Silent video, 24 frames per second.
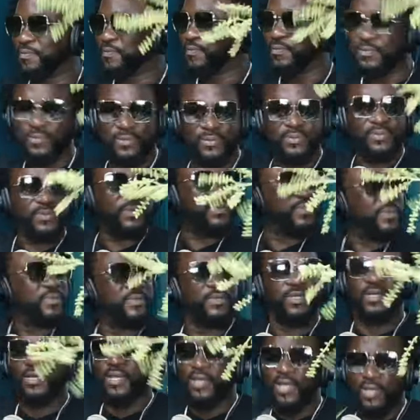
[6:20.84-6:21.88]

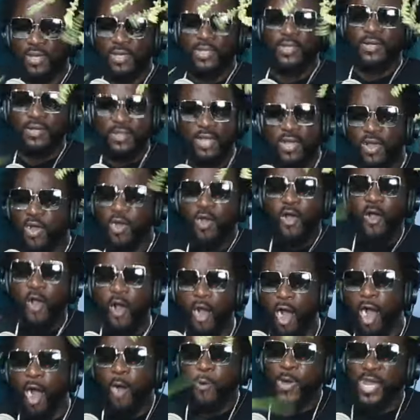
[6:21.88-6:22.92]

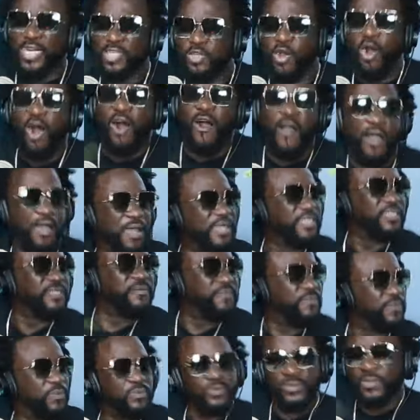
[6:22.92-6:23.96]
Whoa. How we go?
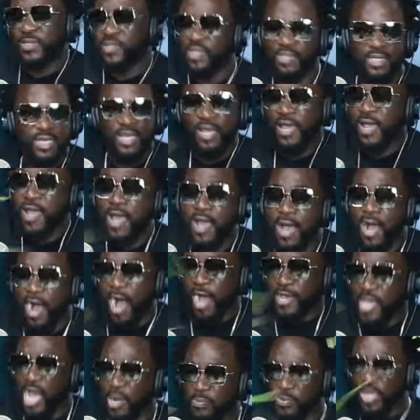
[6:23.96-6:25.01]
Jab boss.
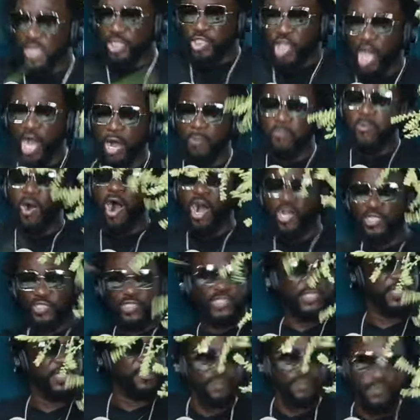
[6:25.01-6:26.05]
I am the jab
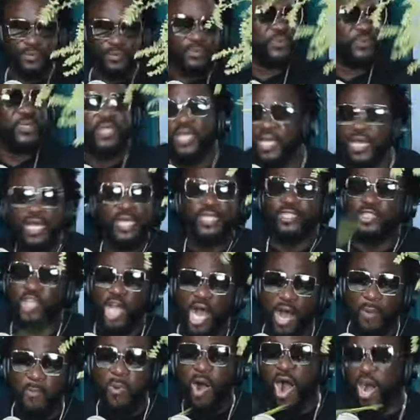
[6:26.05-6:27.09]
boss. How you mean?
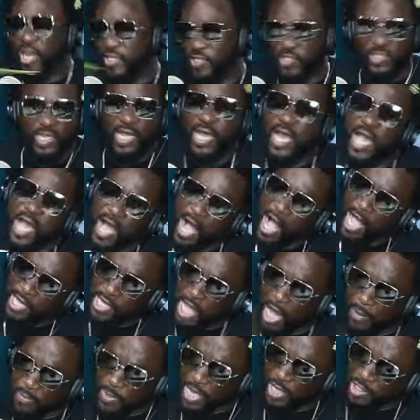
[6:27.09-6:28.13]
Jab boss. I
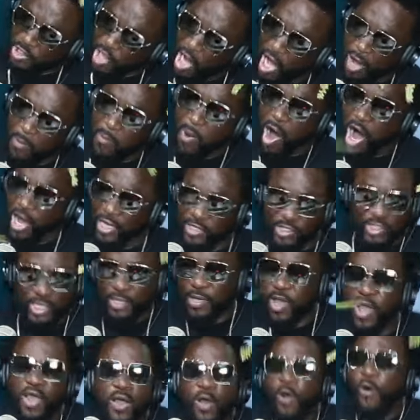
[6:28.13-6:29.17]
am the jab boss.
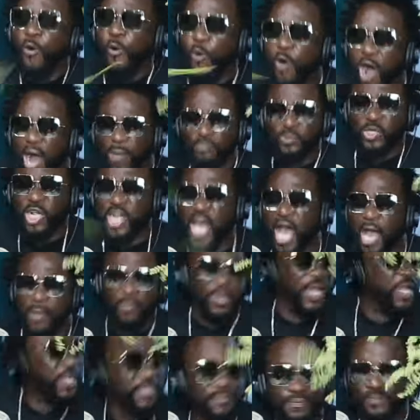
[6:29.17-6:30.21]
Walk to, them.
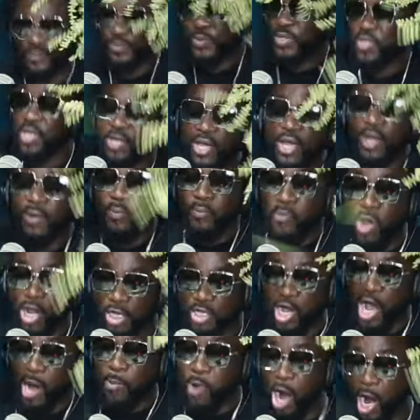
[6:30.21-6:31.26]
to them. Break
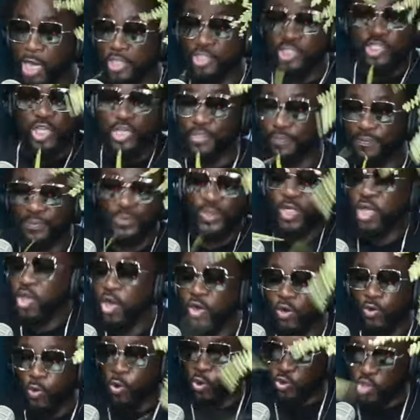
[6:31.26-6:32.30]
a branch.
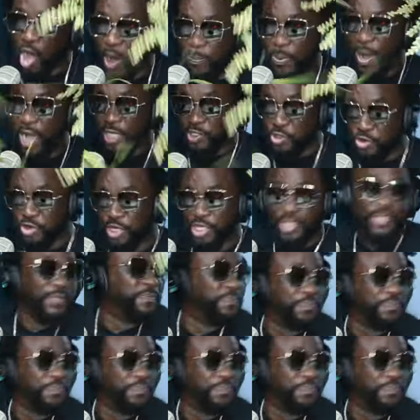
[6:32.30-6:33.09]
Root up a tree.